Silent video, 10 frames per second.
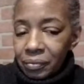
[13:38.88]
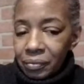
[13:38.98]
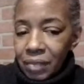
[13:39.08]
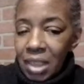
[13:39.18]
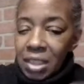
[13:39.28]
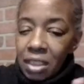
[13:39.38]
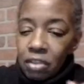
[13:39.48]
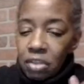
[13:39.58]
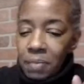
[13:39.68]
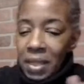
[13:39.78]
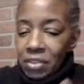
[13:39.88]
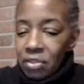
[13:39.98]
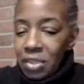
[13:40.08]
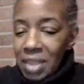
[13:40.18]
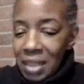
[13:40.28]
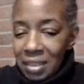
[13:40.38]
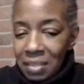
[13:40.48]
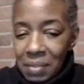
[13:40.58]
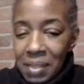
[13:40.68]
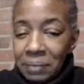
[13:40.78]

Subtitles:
it's a little spicier than Texas Pete.